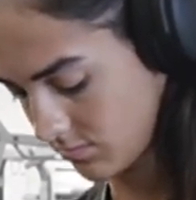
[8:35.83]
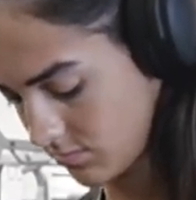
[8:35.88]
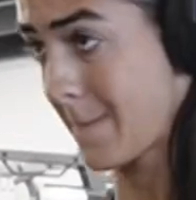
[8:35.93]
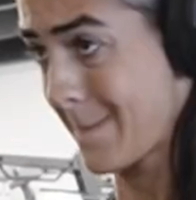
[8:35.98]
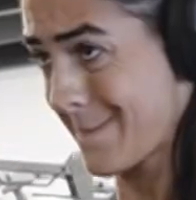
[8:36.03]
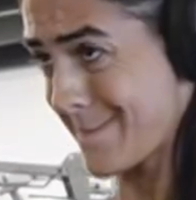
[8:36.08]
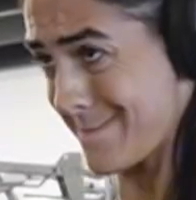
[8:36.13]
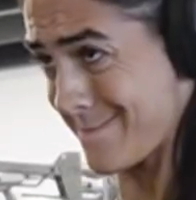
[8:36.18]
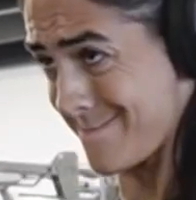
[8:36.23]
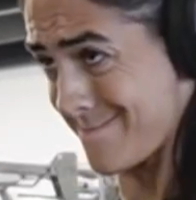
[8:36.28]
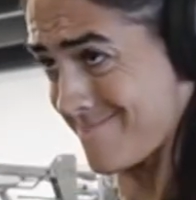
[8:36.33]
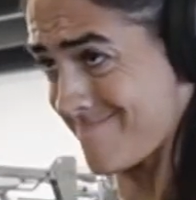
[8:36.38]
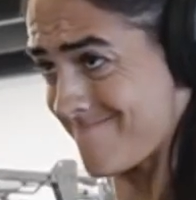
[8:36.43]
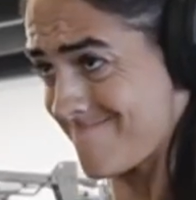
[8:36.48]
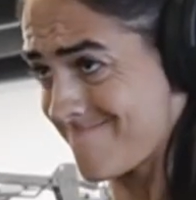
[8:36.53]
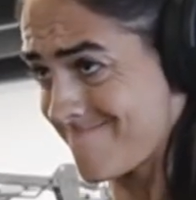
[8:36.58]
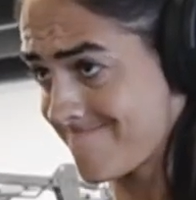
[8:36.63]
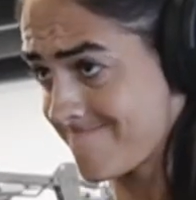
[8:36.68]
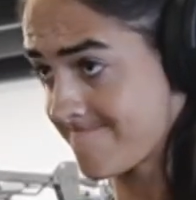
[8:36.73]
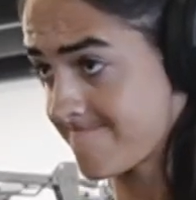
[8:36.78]
will
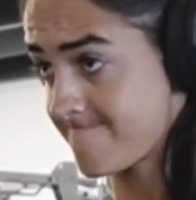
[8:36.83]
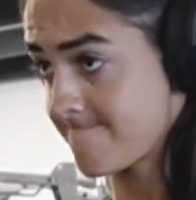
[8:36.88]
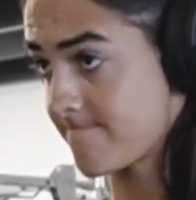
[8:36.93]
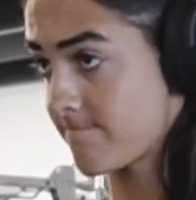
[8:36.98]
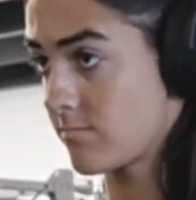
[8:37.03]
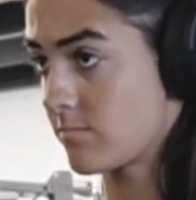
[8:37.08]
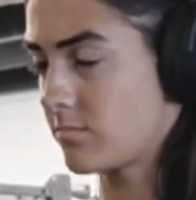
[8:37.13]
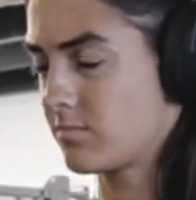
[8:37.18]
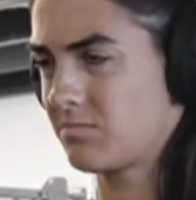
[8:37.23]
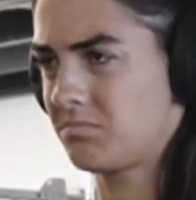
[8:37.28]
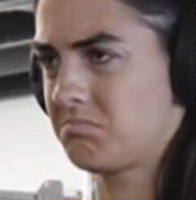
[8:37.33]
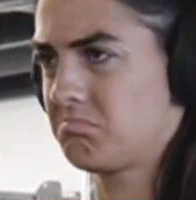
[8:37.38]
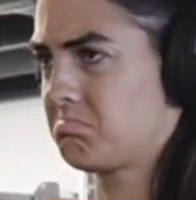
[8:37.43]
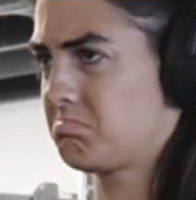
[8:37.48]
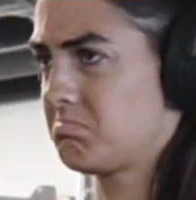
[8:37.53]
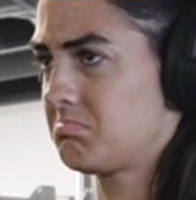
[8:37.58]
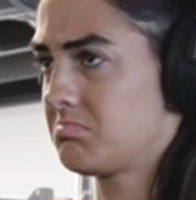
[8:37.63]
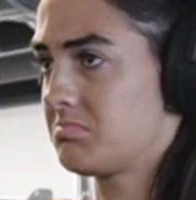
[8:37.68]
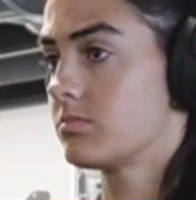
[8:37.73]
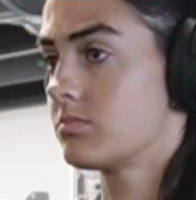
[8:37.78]
turn to
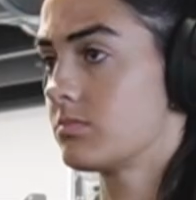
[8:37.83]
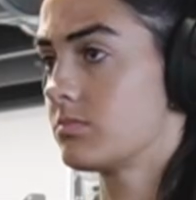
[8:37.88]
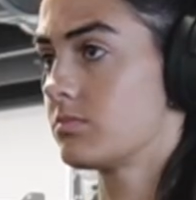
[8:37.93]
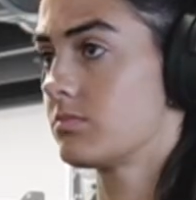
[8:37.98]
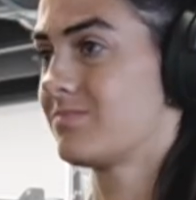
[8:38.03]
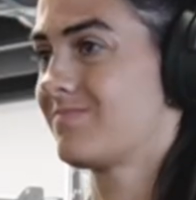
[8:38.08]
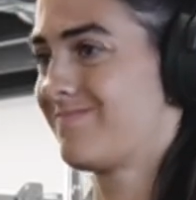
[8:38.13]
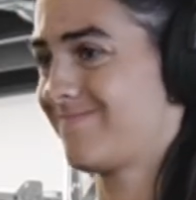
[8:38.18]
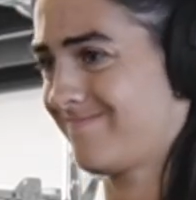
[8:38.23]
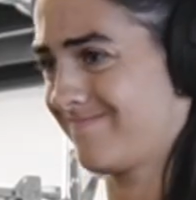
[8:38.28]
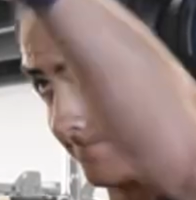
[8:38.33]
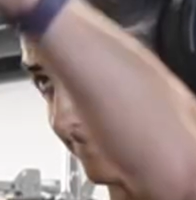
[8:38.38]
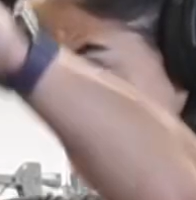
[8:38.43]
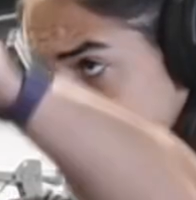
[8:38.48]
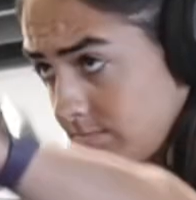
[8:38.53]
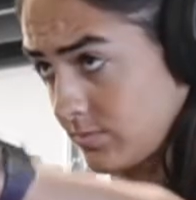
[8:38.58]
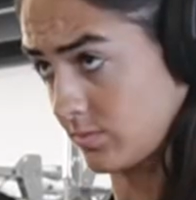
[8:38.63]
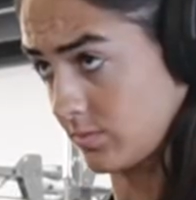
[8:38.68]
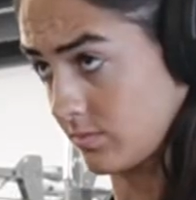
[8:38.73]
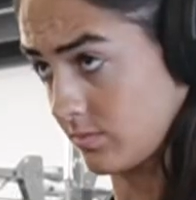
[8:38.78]
whisper in
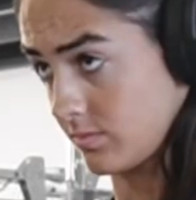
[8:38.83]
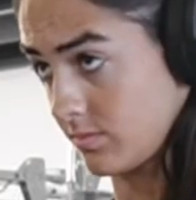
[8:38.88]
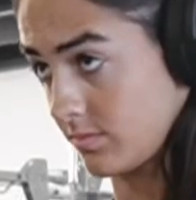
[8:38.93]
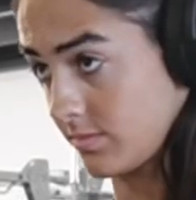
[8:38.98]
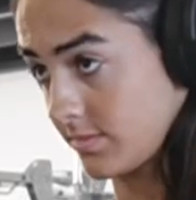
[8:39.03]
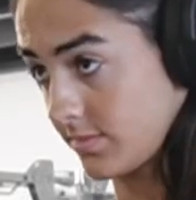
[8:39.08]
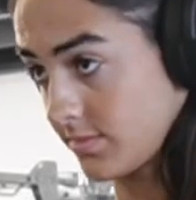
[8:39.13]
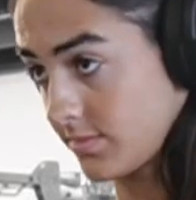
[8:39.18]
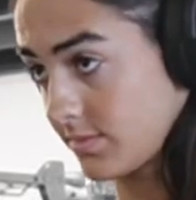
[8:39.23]
your ear.